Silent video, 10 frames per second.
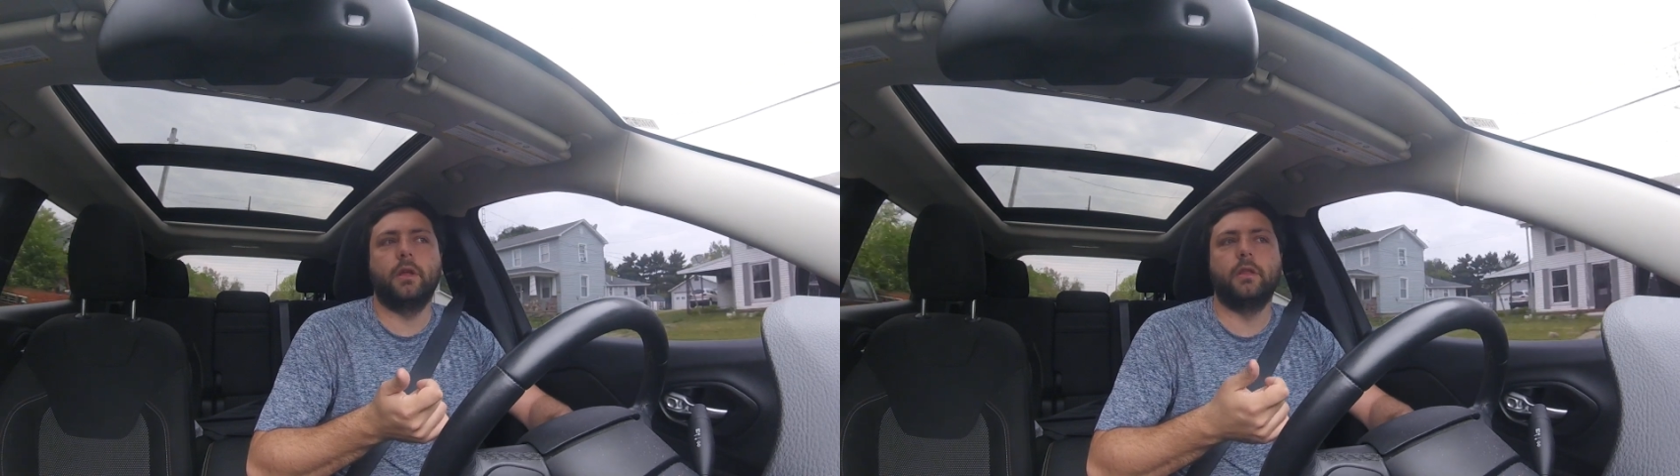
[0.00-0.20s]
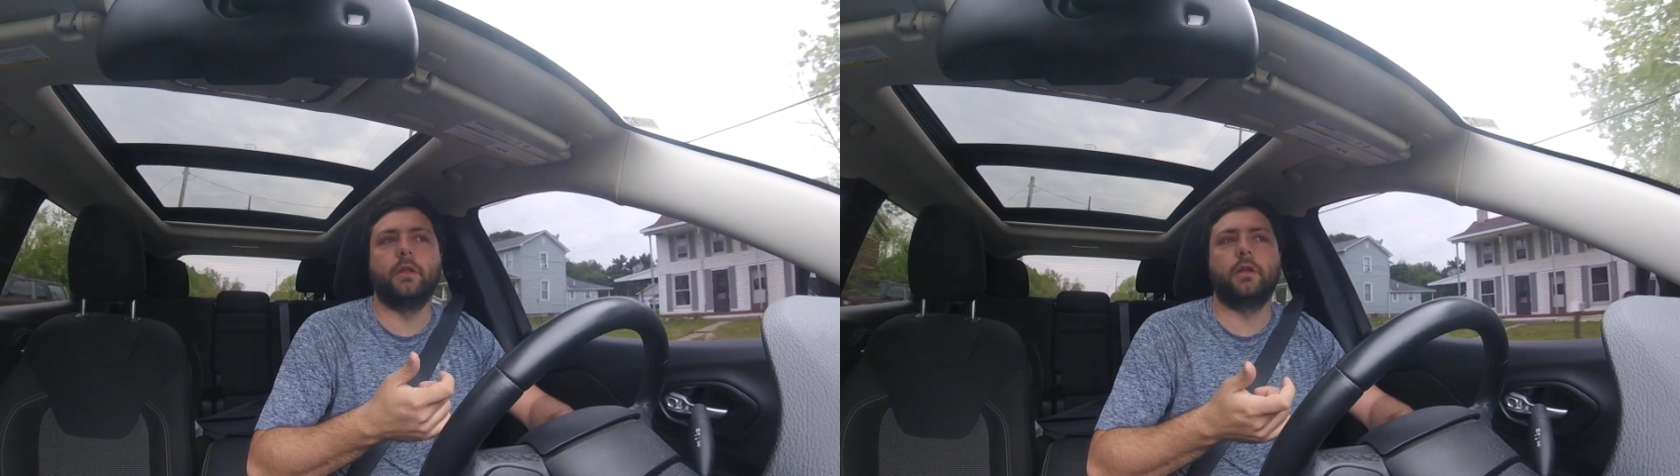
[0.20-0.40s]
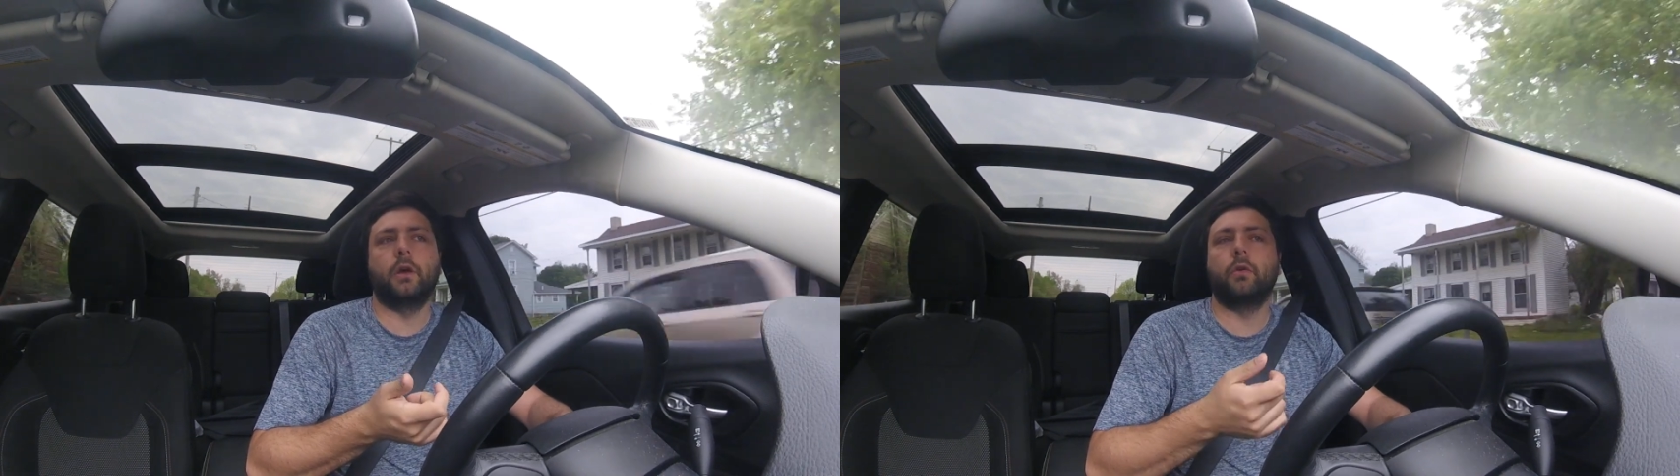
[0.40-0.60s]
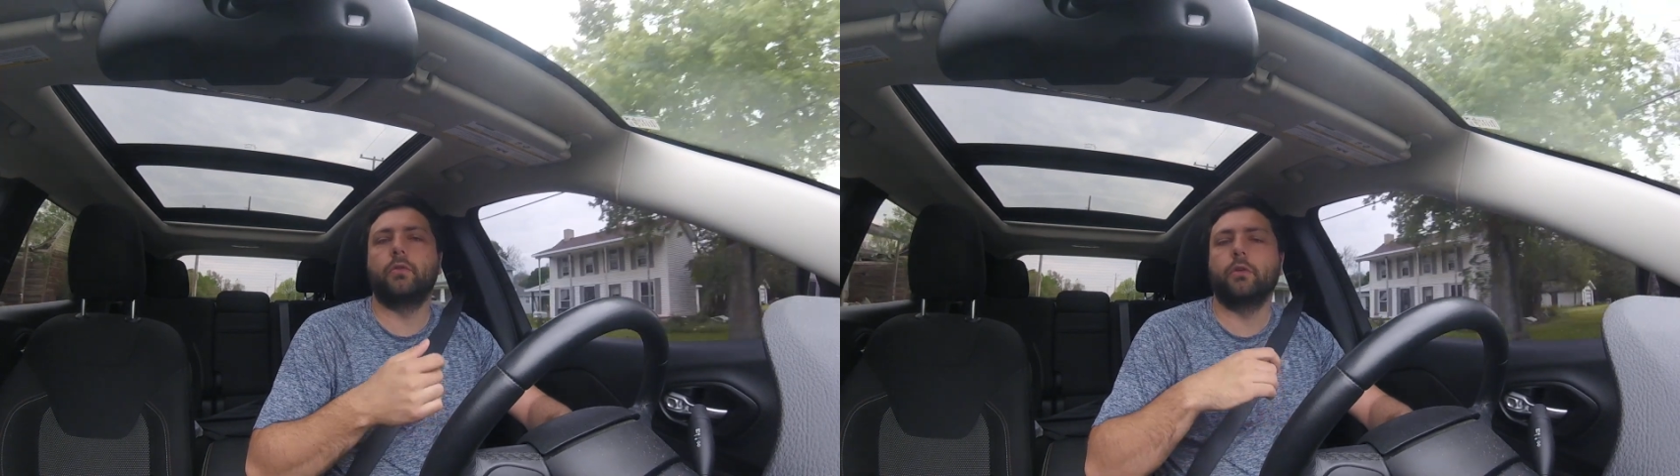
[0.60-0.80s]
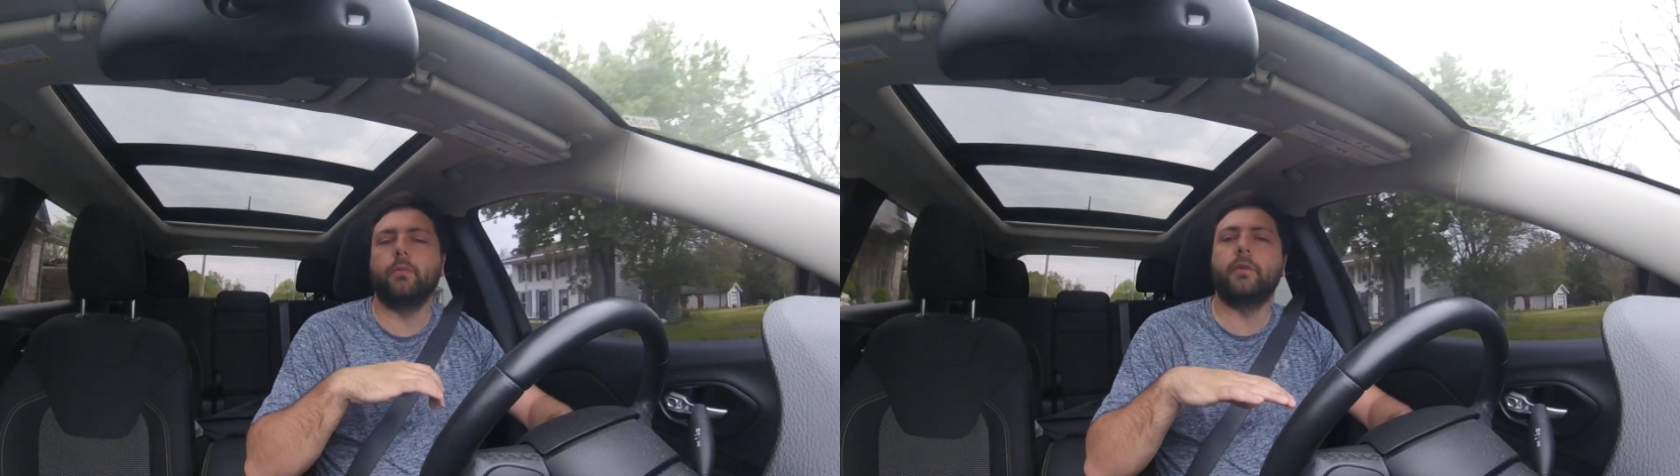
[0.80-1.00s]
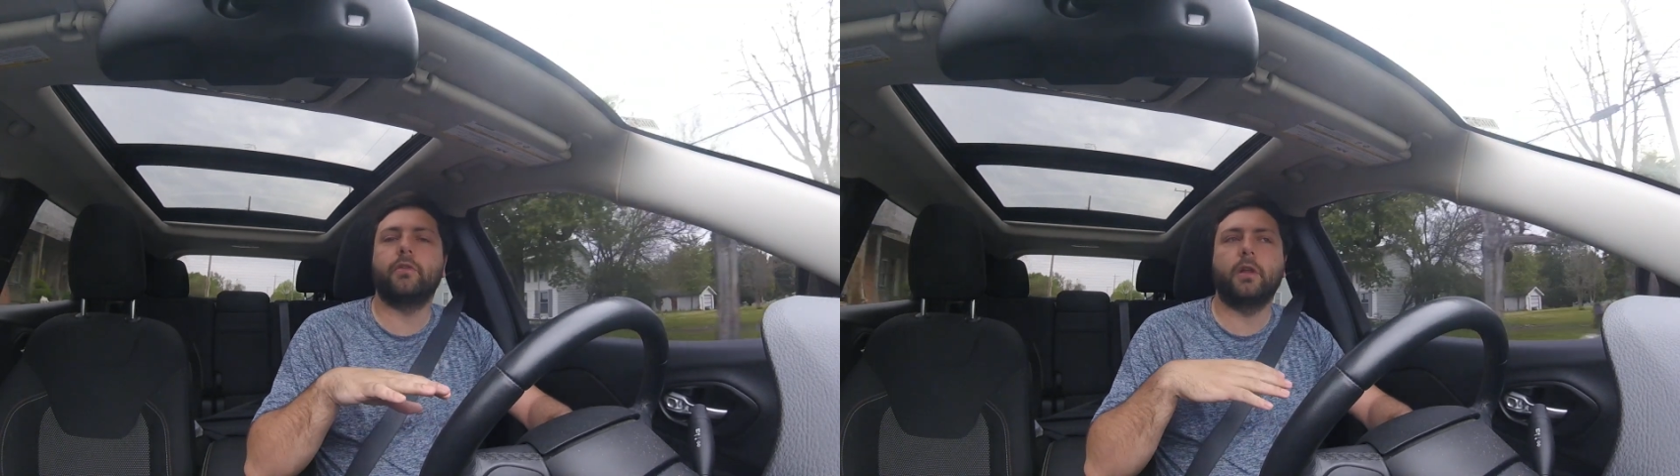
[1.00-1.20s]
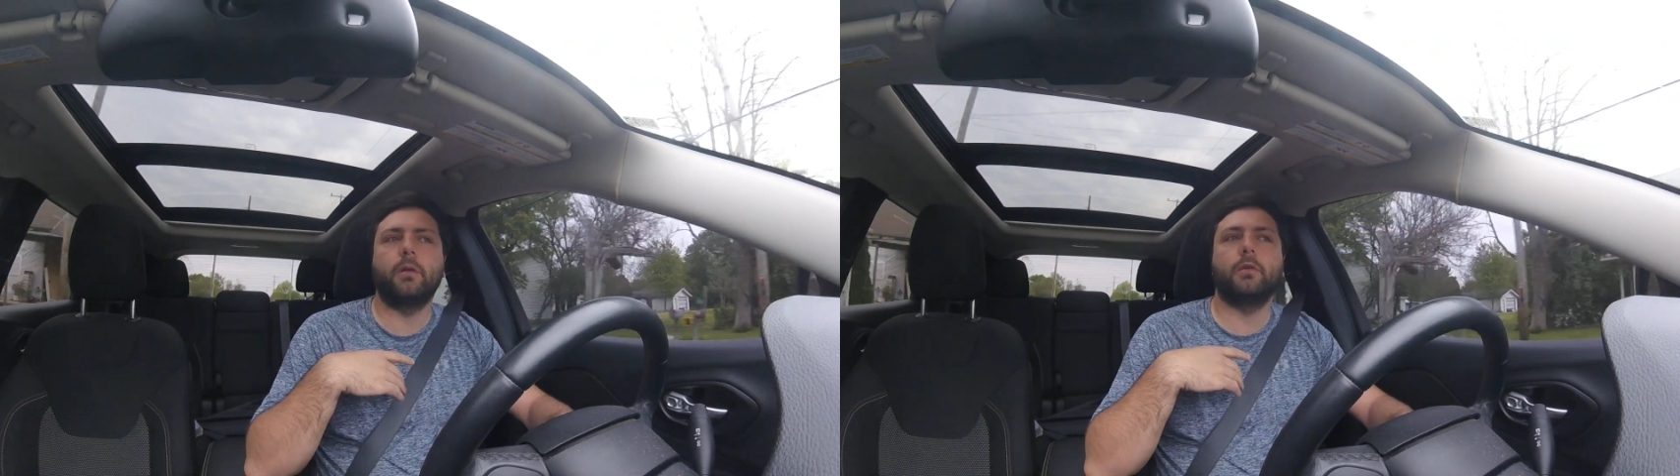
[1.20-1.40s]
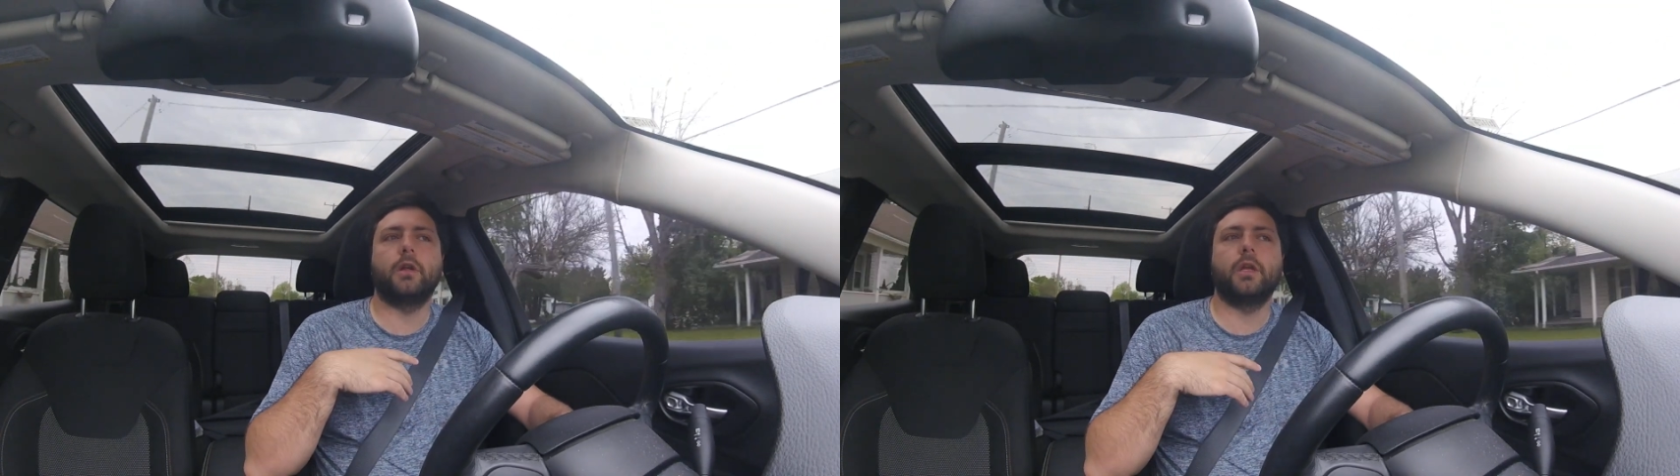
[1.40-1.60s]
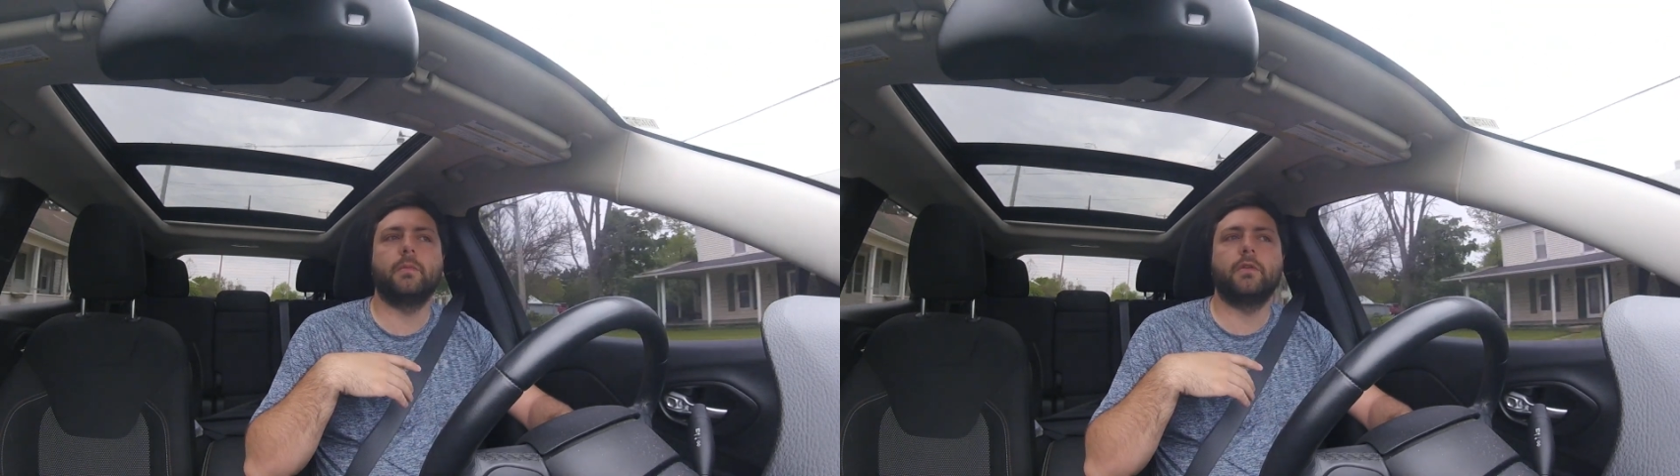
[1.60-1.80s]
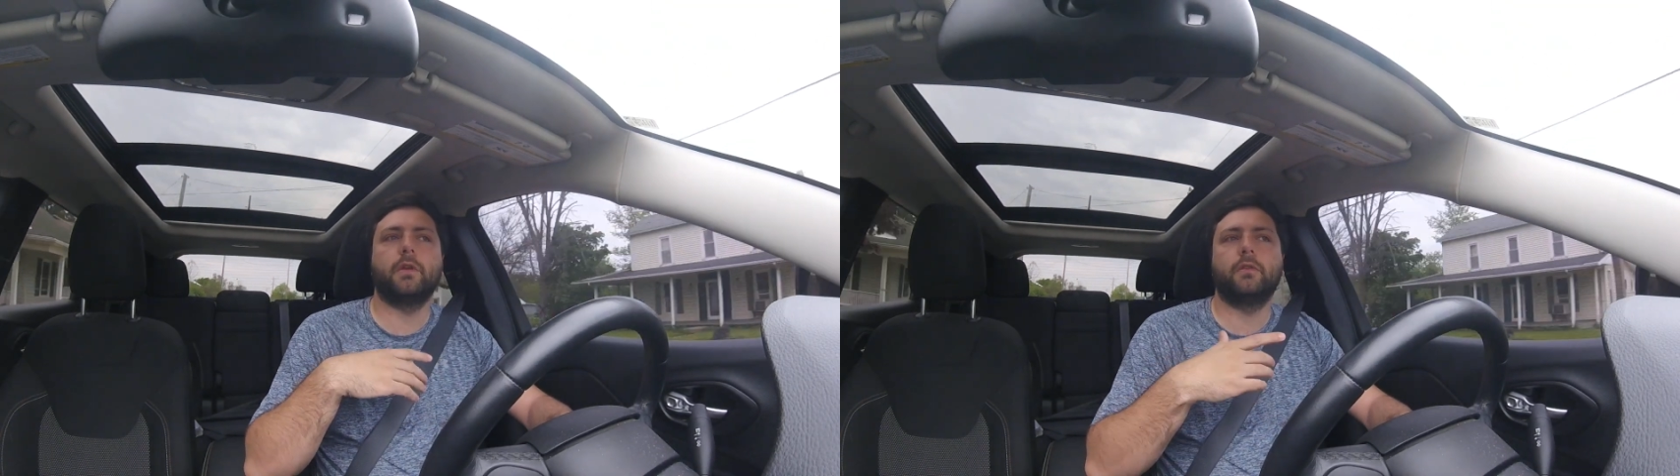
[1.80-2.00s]
and then go through them and sell them on
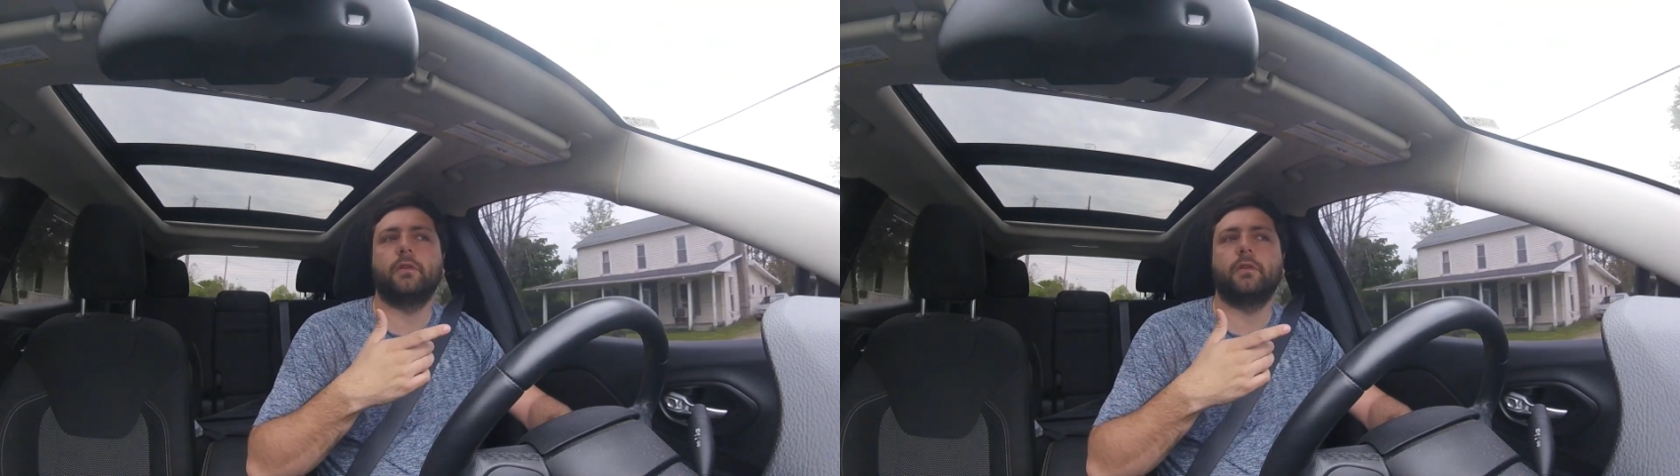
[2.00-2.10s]
Amazon,